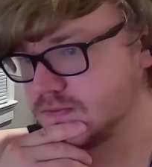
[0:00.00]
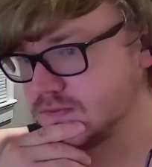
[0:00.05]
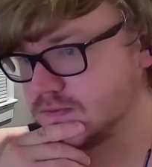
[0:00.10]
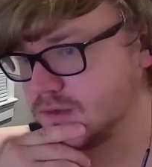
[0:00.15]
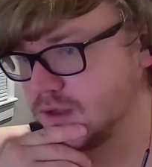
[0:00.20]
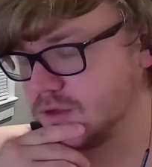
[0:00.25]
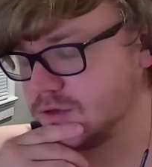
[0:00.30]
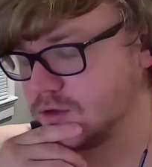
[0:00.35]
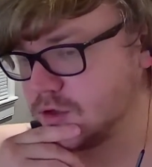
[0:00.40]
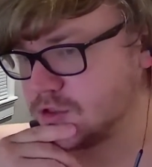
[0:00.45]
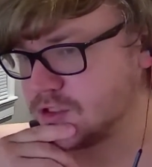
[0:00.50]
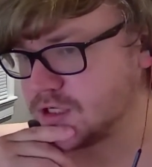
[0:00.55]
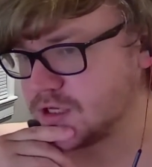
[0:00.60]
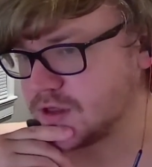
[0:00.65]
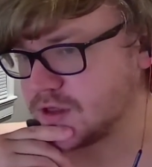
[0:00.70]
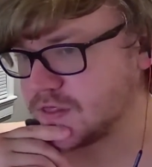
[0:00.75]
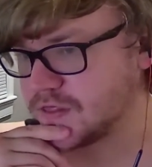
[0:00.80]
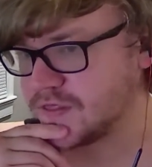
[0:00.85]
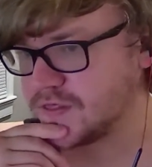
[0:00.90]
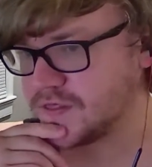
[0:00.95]
Noticing a
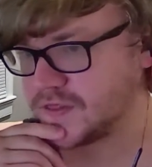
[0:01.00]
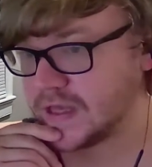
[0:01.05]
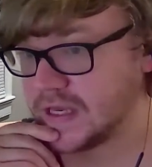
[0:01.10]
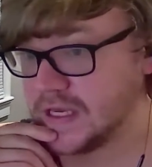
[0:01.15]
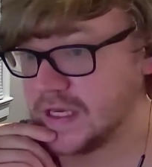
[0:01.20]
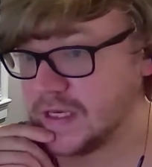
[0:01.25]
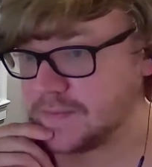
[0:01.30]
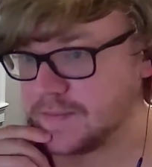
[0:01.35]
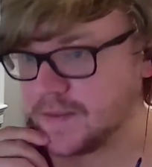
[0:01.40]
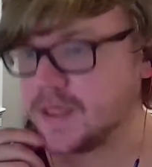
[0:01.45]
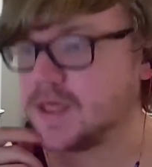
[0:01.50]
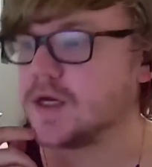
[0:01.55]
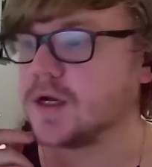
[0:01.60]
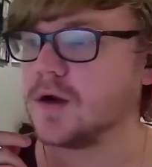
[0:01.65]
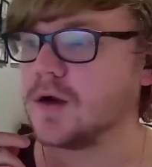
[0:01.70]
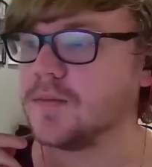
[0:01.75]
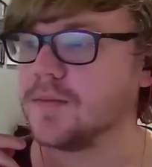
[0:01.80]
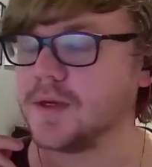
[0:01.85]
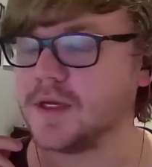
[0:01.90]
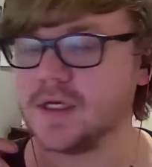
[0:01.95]
theme
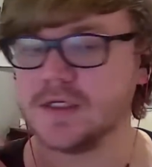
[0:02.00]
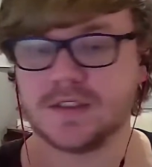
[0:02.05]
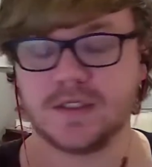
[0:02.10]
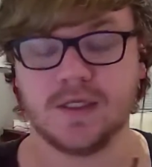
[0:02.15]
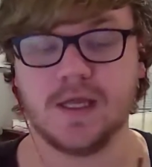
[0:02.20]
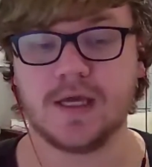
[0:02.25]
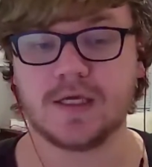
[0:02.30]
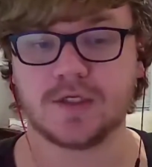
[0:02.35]
here, because the next